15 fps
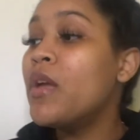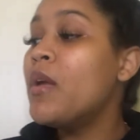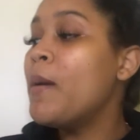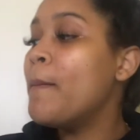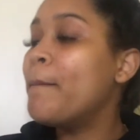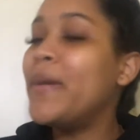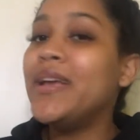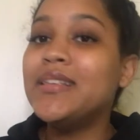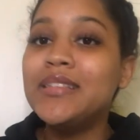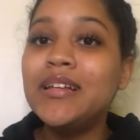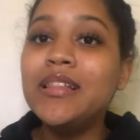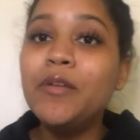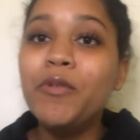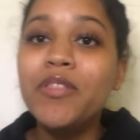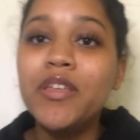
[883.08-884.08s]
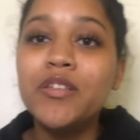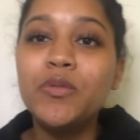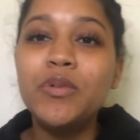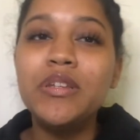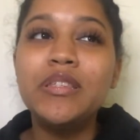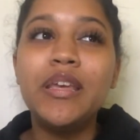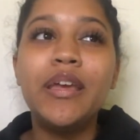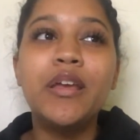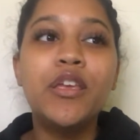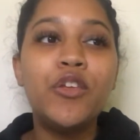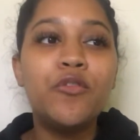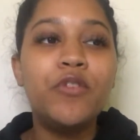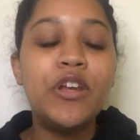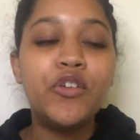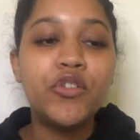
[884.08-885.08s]
Basically with this one is like you
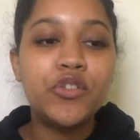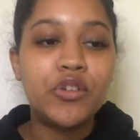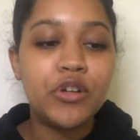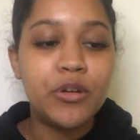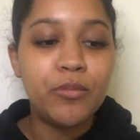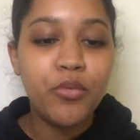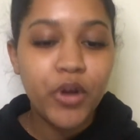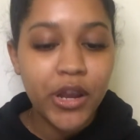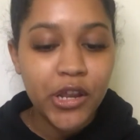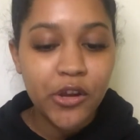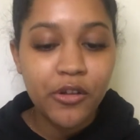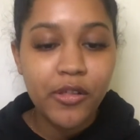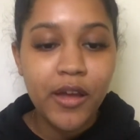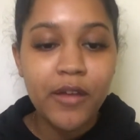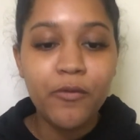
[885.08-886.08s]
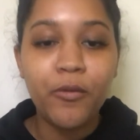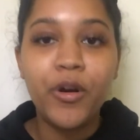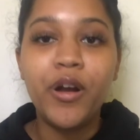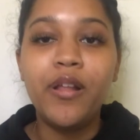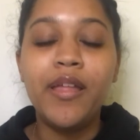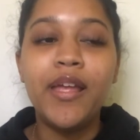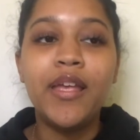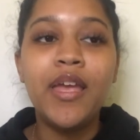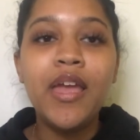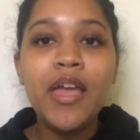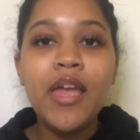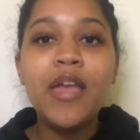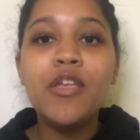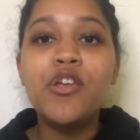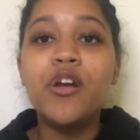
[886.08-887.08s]
reach a certain point in your life where like
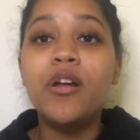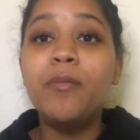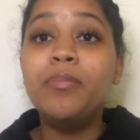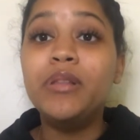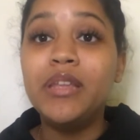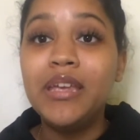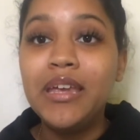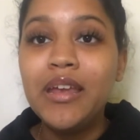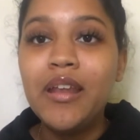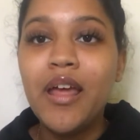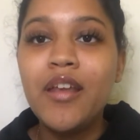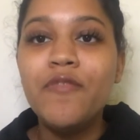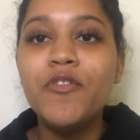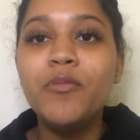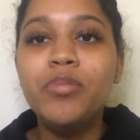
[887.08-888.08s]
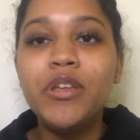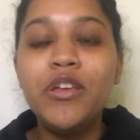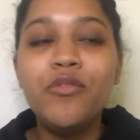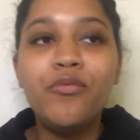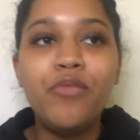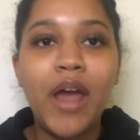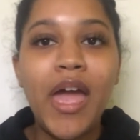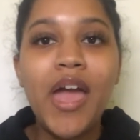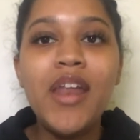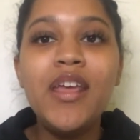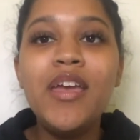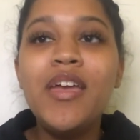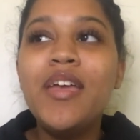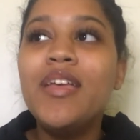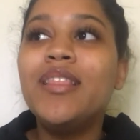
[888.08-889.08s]
you're gonna bleed, and if you bleed red,
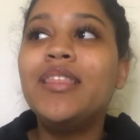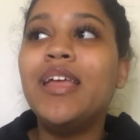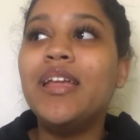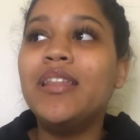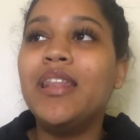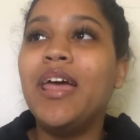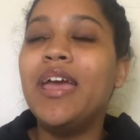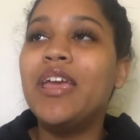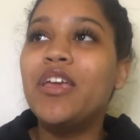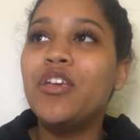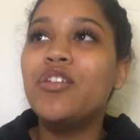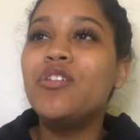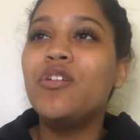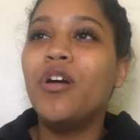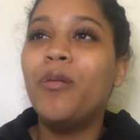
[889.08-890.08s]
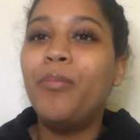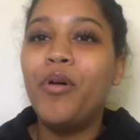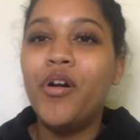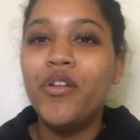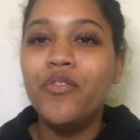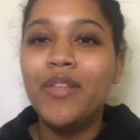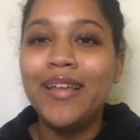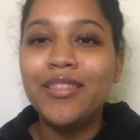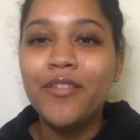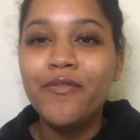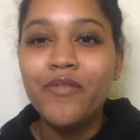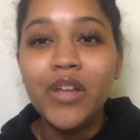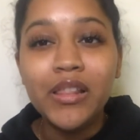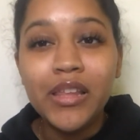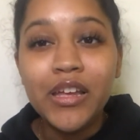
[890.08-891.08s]
then like you're a part of like the
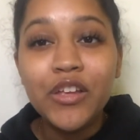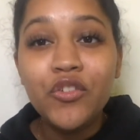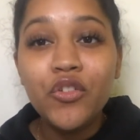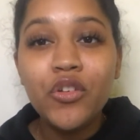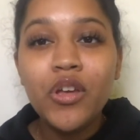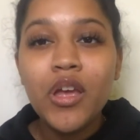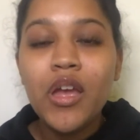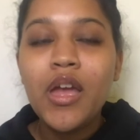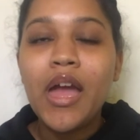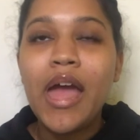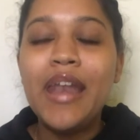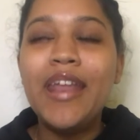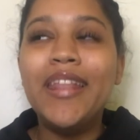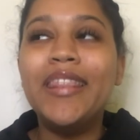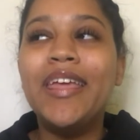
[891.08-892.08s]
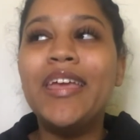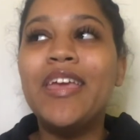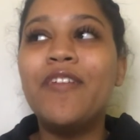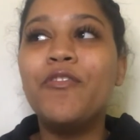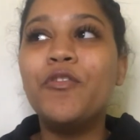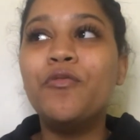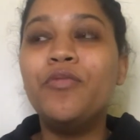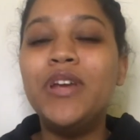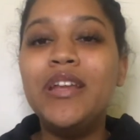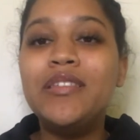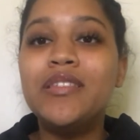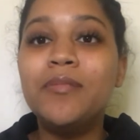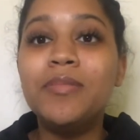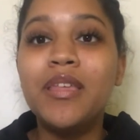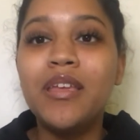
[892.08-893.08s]
village. And then like if you bleed
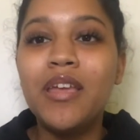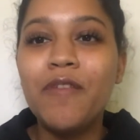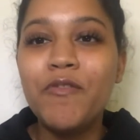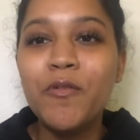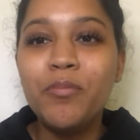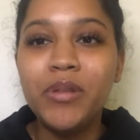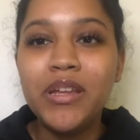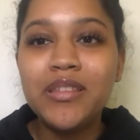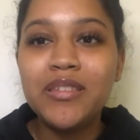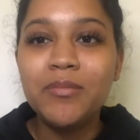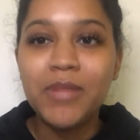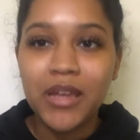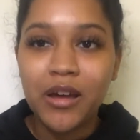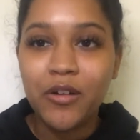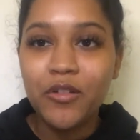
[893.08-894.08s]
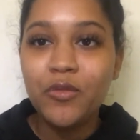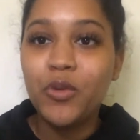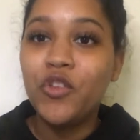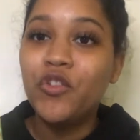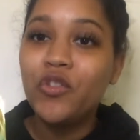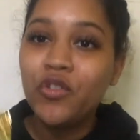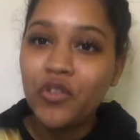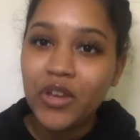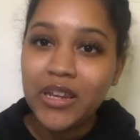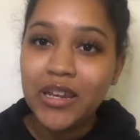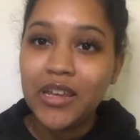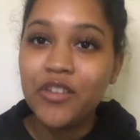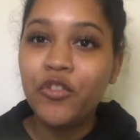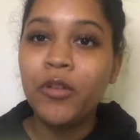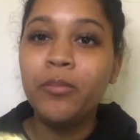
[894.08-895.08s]
something else, which she did,
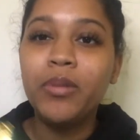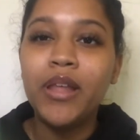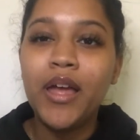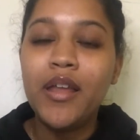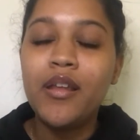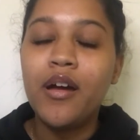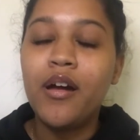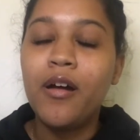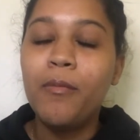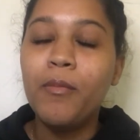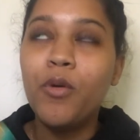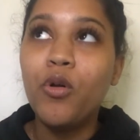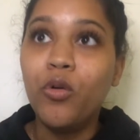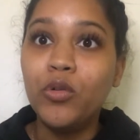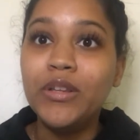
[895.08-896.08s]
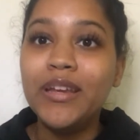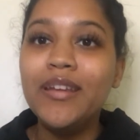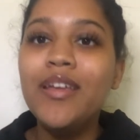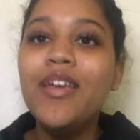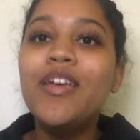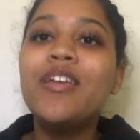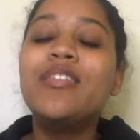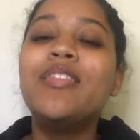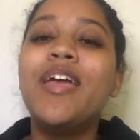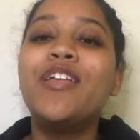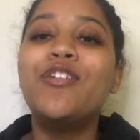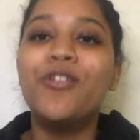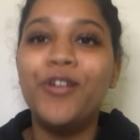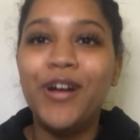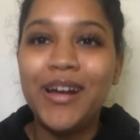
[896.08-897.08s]
she bled golden, then
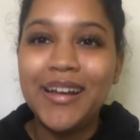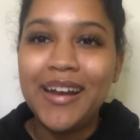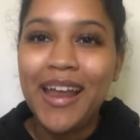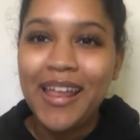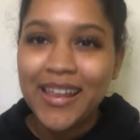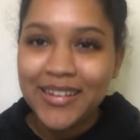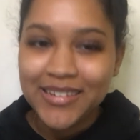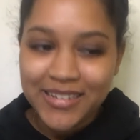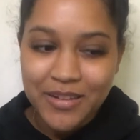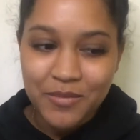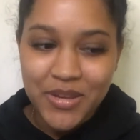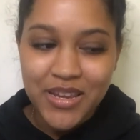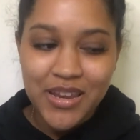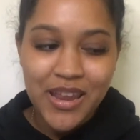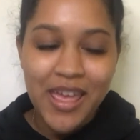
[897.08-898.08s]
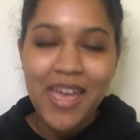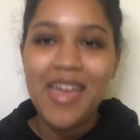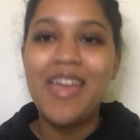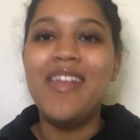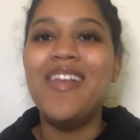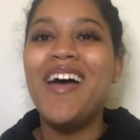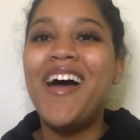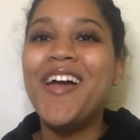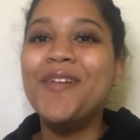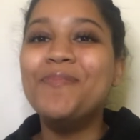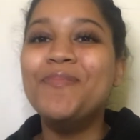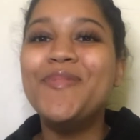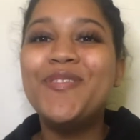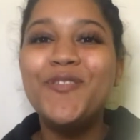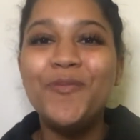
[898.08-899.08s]
you're a demon, and I'm
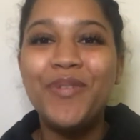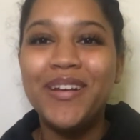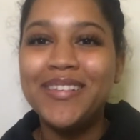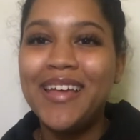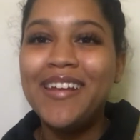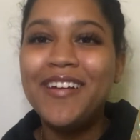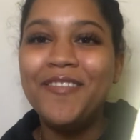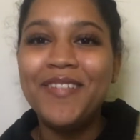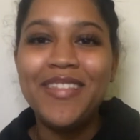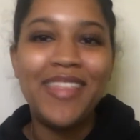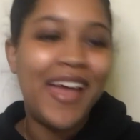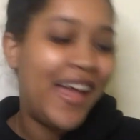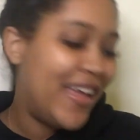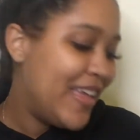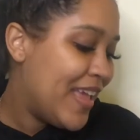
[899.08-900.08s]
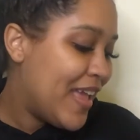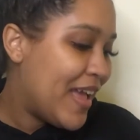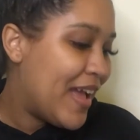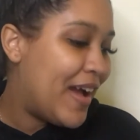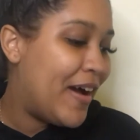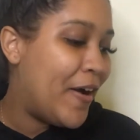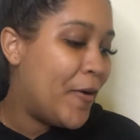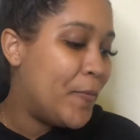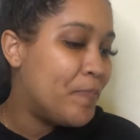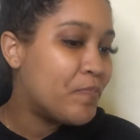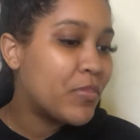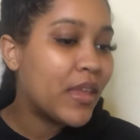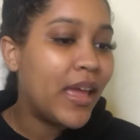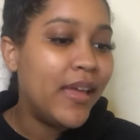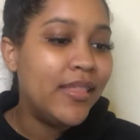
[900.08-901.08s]
super excited to read that.
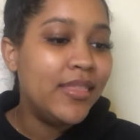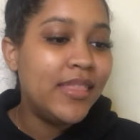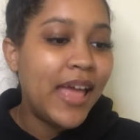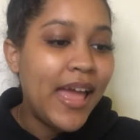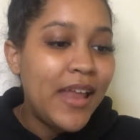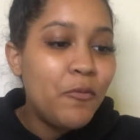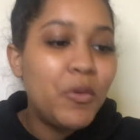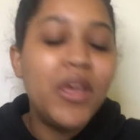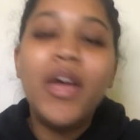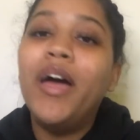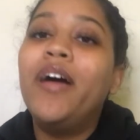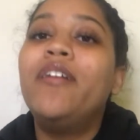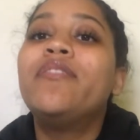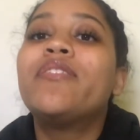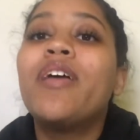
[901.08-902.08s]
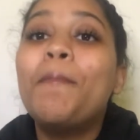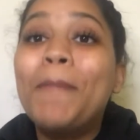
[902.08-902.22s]
And then we have my